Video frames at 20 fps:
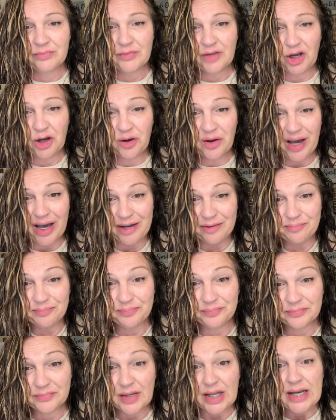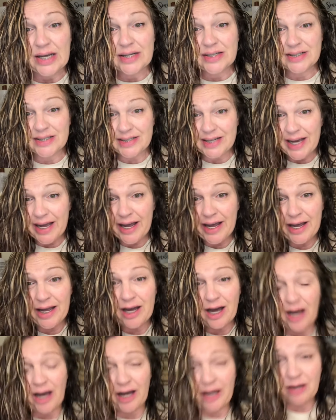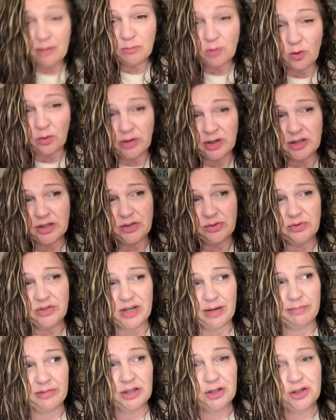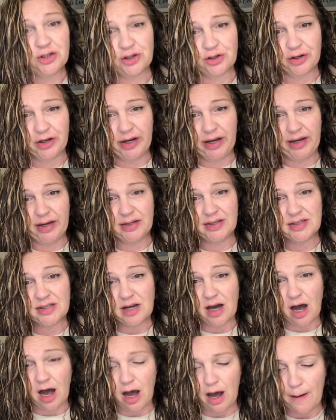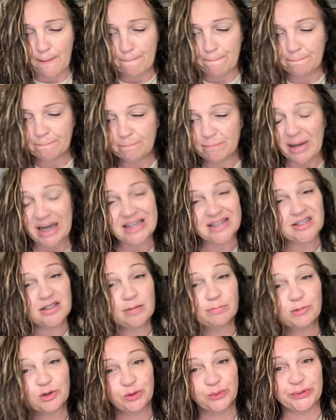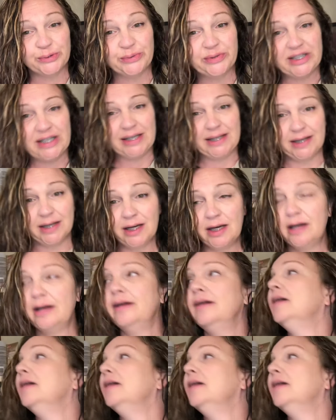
Okay, today I am going to demonstrate my summer routine.